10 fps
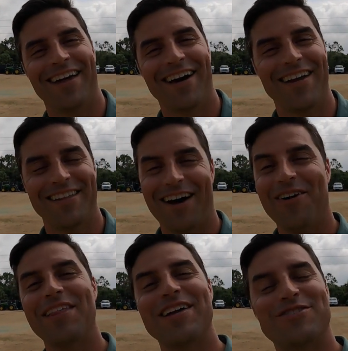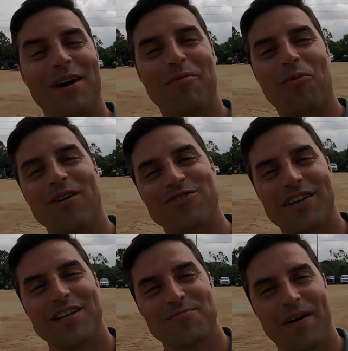Not all that double wall
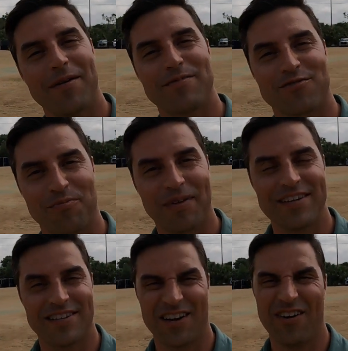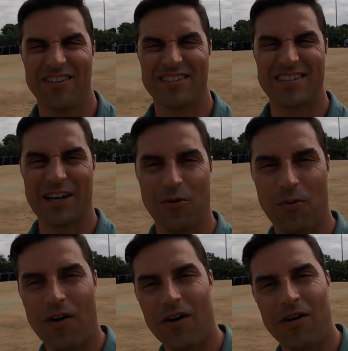drainage pipe is replacing all the
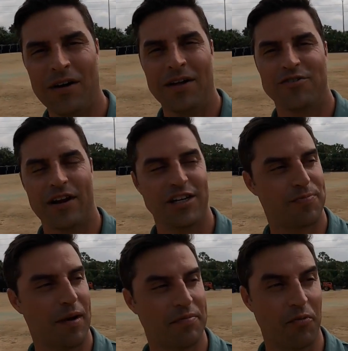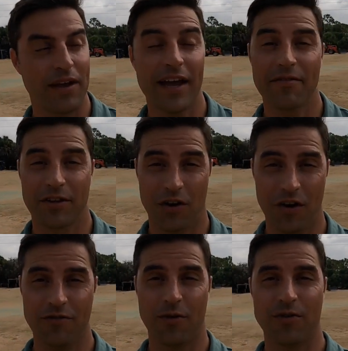single wall drainage pipe that we have on the
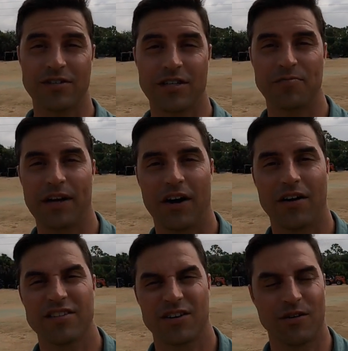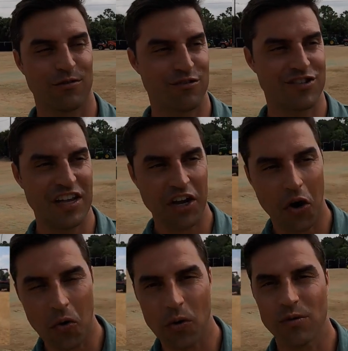golf course that's been causing all those
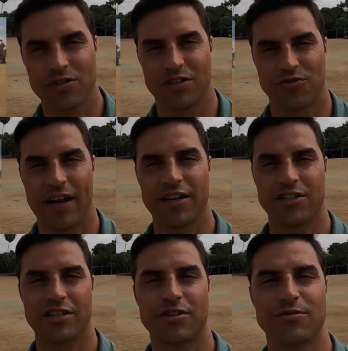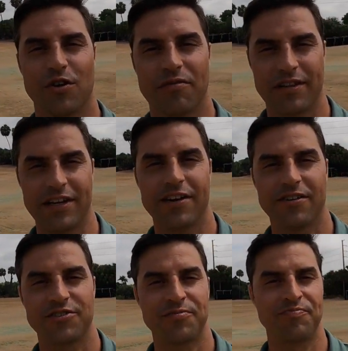sinkholes and drainage issues over the
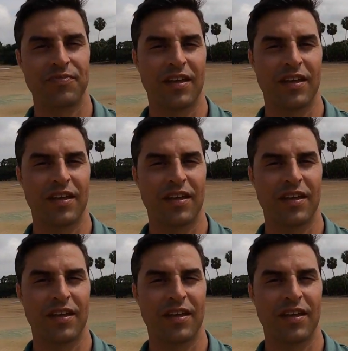years.